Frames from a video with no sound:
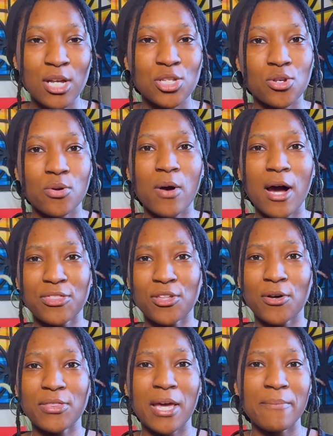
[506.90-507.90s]
so I
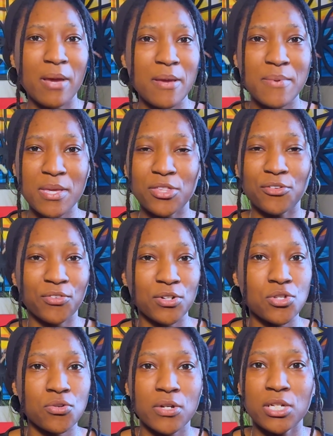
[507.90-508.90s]
thought that maybe the front
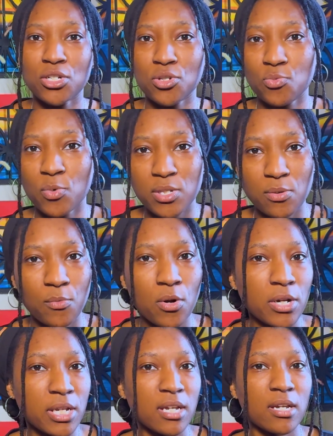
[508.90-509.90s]
screen just wasn't
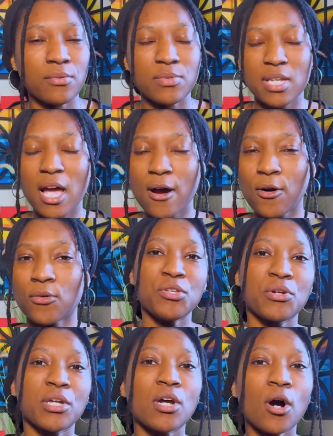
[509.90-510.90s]
working, it was out. You
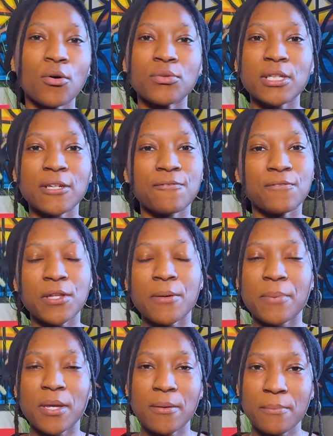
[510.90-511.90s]
can only flip
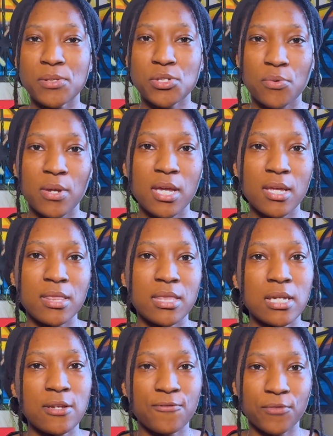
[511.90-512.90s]
in between
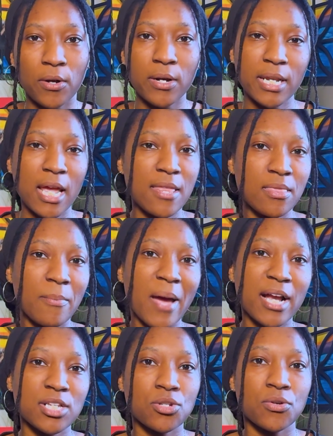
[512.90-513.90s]
the front and the
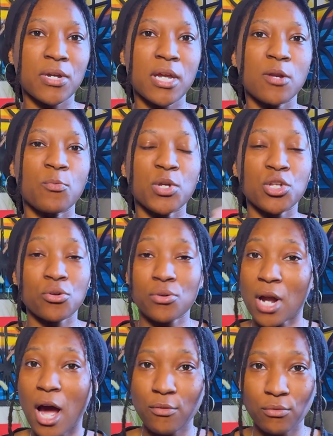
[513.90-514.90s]
back screen when you're
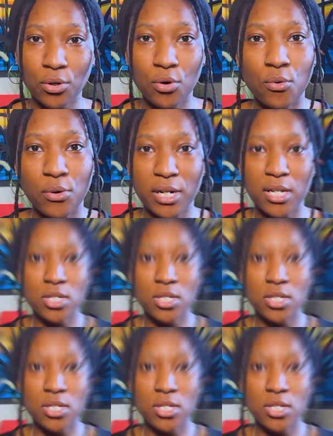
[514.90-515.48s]
not recording.